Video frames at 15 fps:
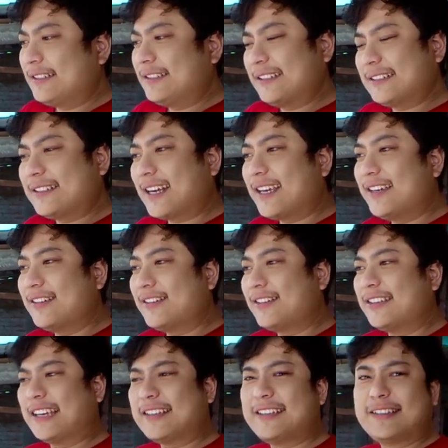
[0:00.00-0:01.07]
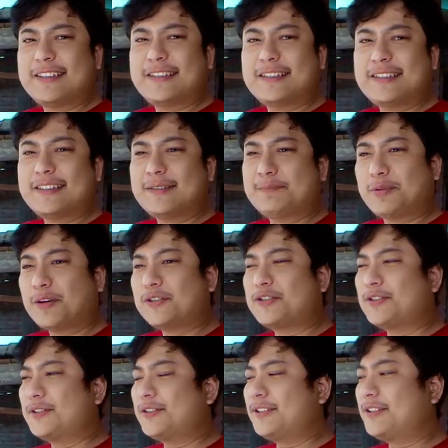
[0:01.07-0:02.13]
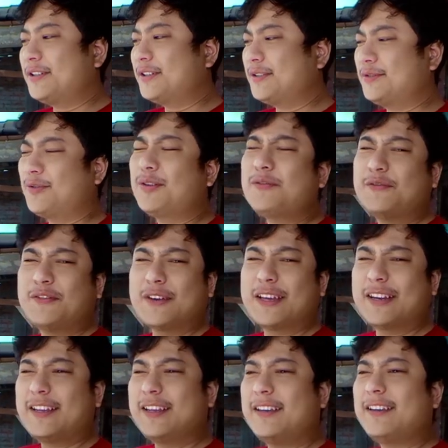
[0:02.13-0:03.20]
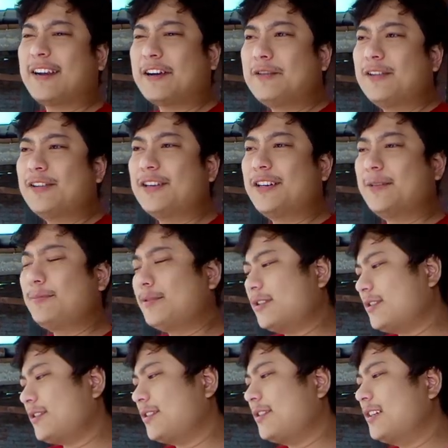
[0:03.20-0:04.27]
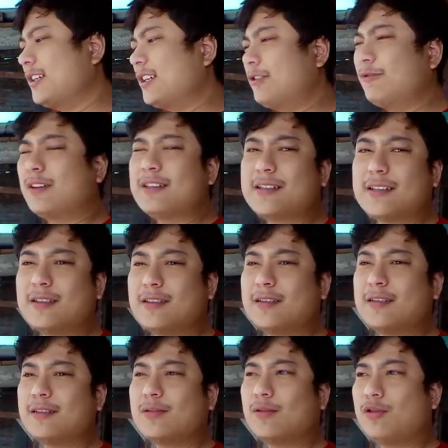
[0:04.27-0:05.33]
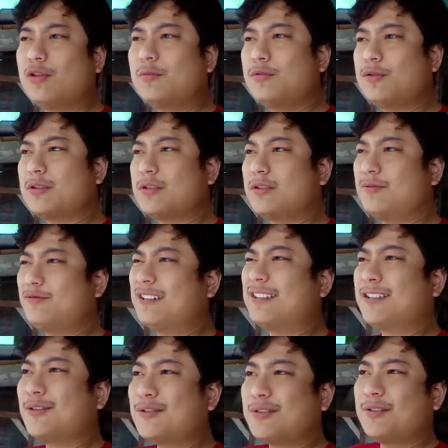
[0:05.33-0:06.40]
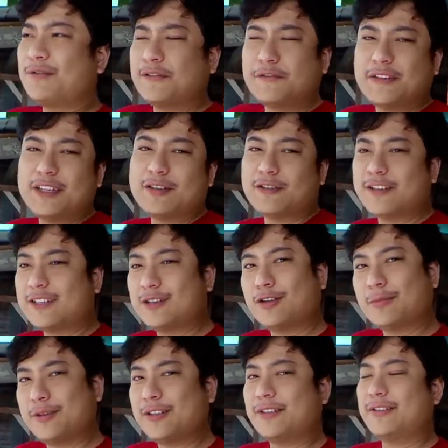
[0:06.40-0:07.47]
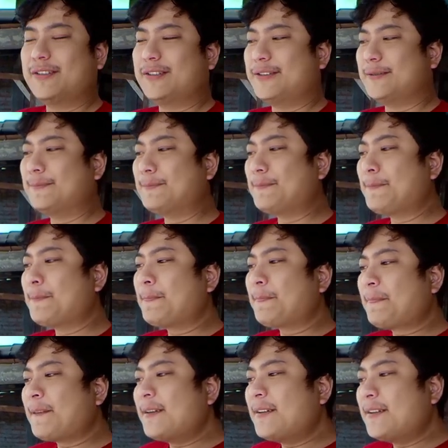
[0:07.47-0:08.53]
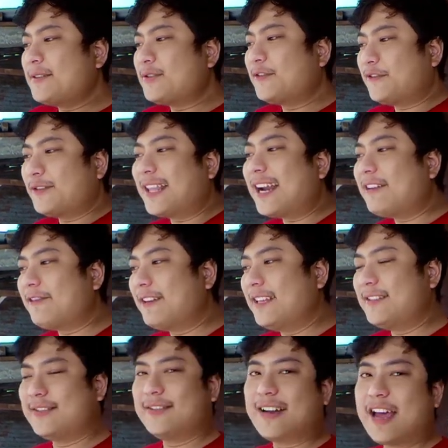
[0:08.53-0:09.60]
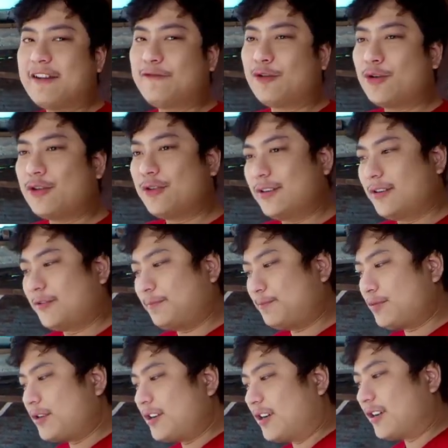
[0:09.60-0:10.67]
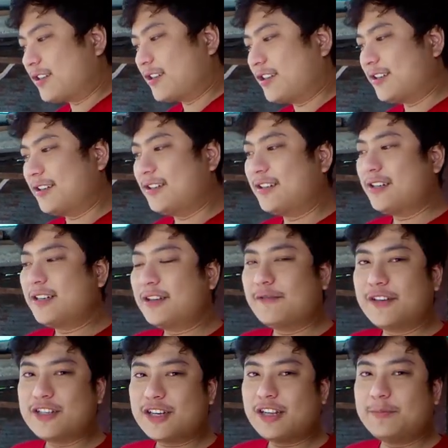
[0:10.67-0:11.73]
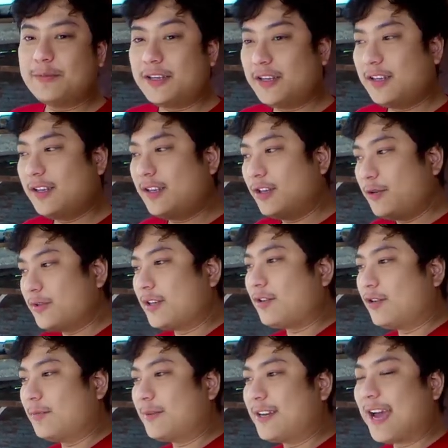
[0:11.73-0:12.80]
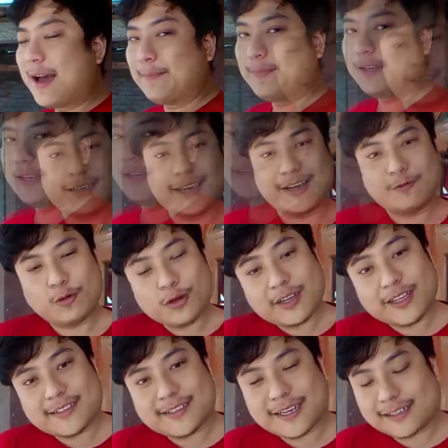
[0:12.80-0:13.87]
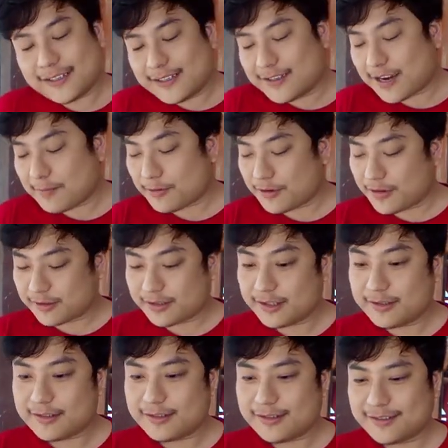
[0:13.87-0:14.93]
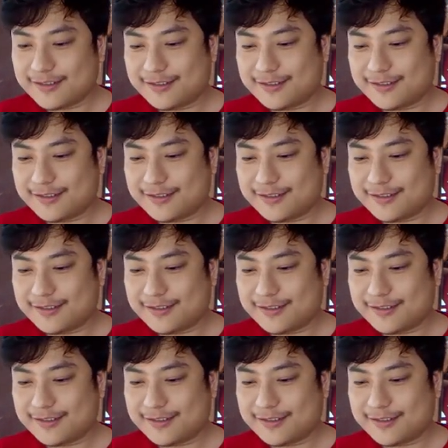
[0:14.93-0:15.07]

the tire gets punctured, not very regularly, but once in almost 1,000 or 1,500 kilometers. So for that reason, I've ordered a product which I'll be using on my Happy. And what exactly is that product is?